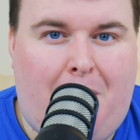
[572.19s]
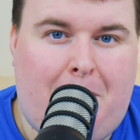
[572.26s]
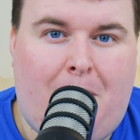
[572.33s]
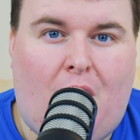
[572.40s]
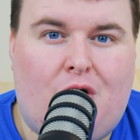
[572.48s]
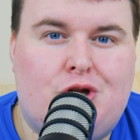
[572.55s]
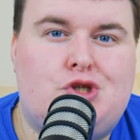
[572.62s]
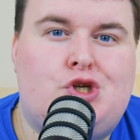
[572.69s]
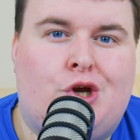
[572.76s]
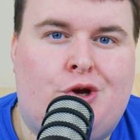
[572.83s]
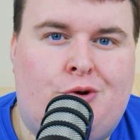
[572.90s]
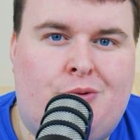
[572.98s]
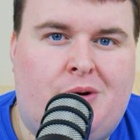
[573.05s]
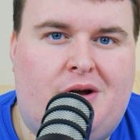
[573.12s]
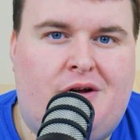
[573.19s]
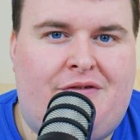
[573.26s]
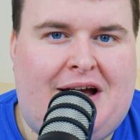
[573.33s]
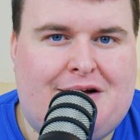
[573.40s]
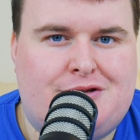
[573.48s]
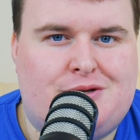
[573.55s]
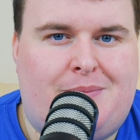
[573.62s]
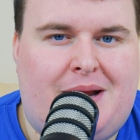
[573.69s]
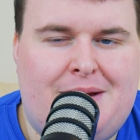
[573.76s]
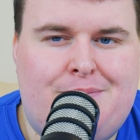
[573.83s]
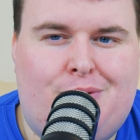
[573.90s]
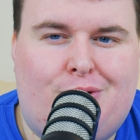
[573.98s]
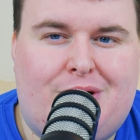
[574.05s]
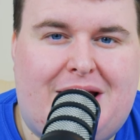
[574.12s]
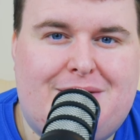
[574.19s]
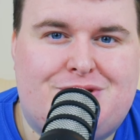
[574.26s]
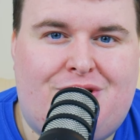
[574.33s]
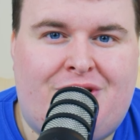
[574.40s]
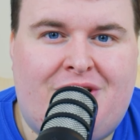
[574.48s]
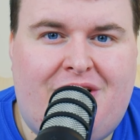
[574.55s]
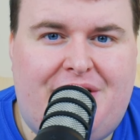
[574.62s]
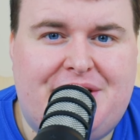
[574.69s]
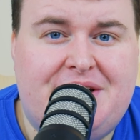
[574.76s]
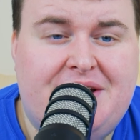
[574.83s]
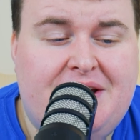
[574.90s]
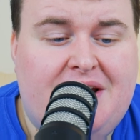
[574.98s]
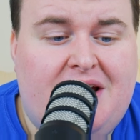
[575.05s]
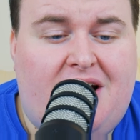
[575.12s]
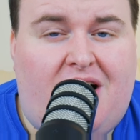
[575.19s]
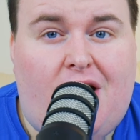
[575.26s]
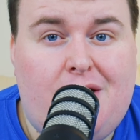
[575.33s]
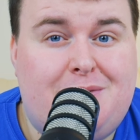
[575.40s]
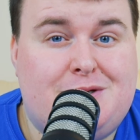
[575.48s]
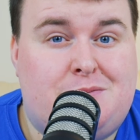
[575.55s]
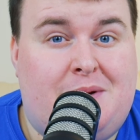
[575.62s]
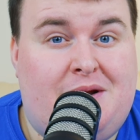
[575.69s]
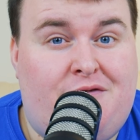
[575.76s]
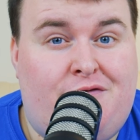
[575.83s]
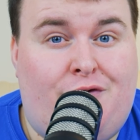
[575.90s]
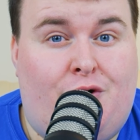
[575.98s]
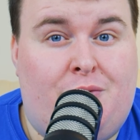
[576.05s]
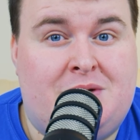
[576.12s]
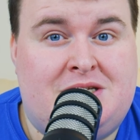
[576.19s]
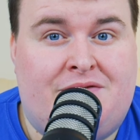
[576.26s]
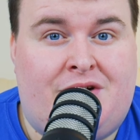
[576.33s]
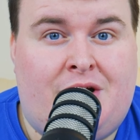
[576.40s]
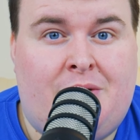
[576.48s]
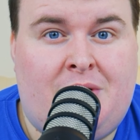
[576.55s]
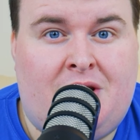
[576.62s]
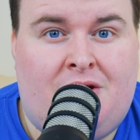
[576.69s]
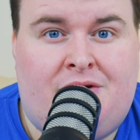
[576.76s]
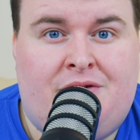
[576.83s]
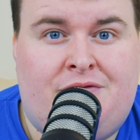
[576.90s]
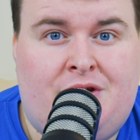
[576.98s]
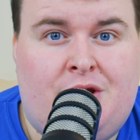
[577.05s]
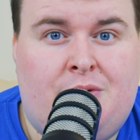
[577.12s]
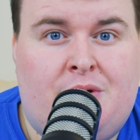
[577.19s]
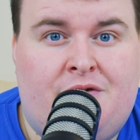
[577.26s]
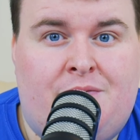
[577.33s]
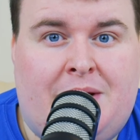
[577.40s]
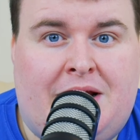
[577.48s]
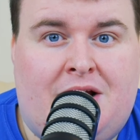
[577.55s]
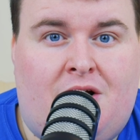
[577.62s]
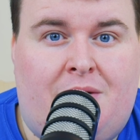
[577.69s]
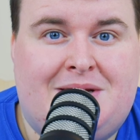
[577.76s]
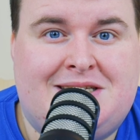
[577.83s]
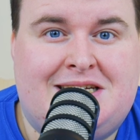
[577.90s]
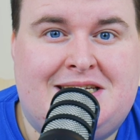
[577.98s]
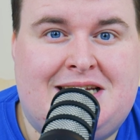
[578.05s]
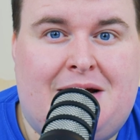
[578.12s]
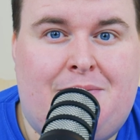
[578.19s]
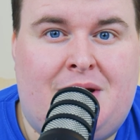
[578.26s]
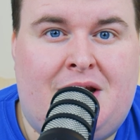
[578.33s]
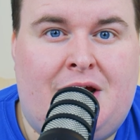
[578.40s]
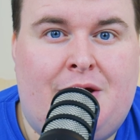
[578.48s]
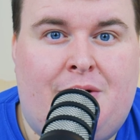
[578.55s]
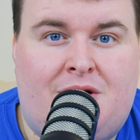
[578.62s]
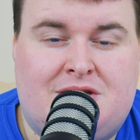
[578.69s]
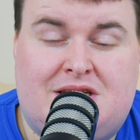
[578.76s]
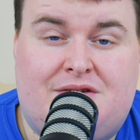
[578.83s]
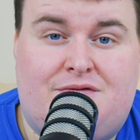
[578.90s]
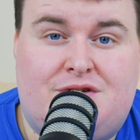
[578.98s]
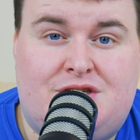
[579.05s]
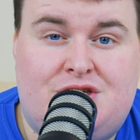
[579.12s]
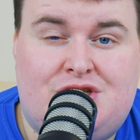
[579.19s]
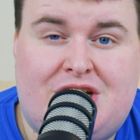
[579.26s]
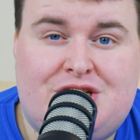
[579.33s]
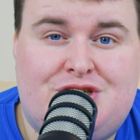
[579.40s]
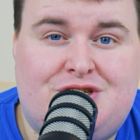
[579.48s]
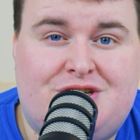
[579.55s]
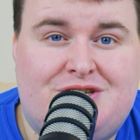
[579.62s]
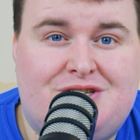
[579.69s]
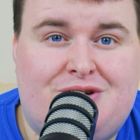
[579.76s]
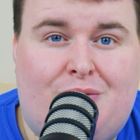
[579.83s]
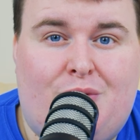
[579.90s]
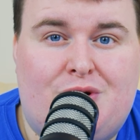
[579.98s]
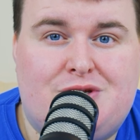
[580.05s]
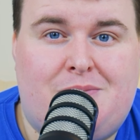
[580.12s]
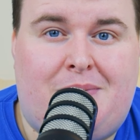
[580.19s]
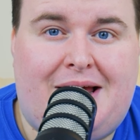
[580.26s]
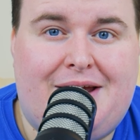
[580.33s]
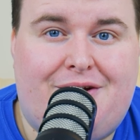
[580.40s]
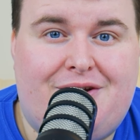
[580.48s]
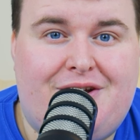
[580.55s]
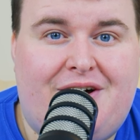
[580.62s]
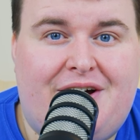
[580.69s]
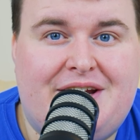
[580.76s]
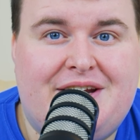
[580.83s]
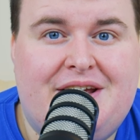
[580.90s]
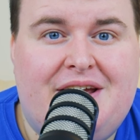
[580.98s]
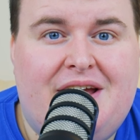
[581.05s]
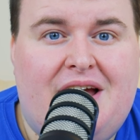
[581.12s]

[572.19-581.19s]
My part two of how to play board games online. I hope it's been informative. I know a lot of you have been commenting down below asking for suggestions on what to play online.